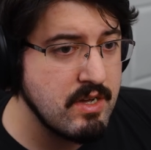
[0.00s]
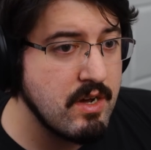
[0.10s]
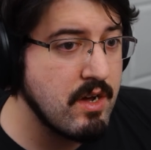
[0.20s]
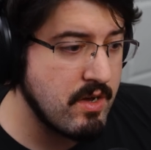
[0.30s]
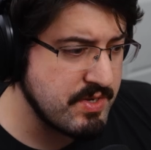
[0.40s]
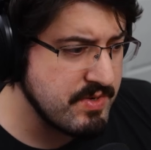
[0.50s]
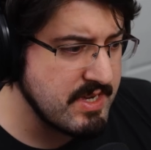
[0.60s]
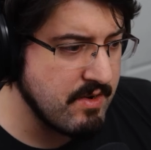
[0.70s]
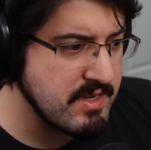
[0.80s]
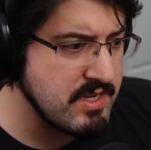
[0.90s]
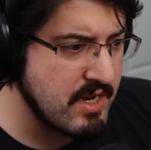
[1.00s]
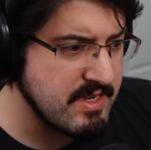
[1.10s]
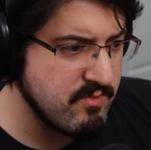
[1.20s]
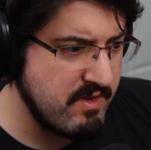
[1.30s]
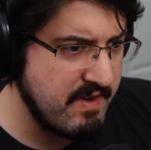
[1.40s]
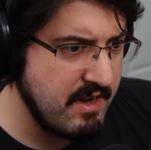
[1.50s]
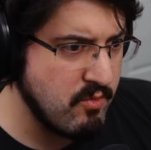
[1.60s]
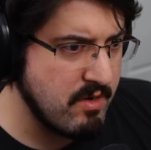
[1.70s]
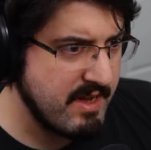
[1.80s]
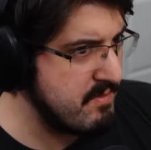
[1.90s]
Also, Ceres is awesome when you find out
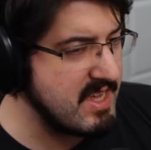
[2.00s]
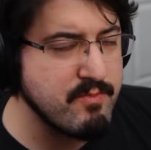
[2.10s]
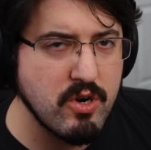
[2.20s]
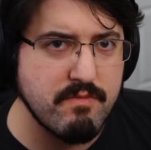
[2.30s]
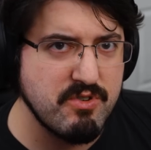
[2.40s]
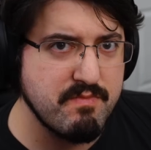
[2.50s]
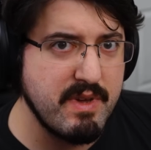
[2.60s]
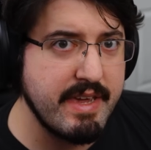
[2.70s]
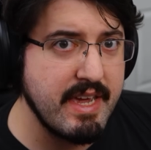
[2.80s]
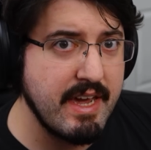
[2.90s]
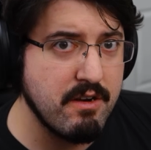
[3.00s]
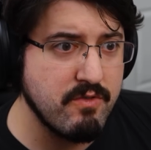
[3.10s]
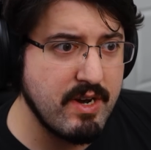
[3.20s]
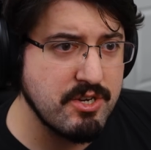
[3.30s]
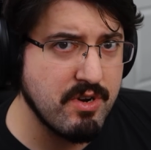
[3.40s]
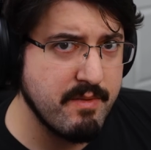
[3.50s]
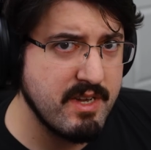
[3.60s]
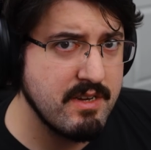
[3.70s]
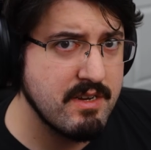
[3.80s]
more about it. That's more just me geeking out over astronomy.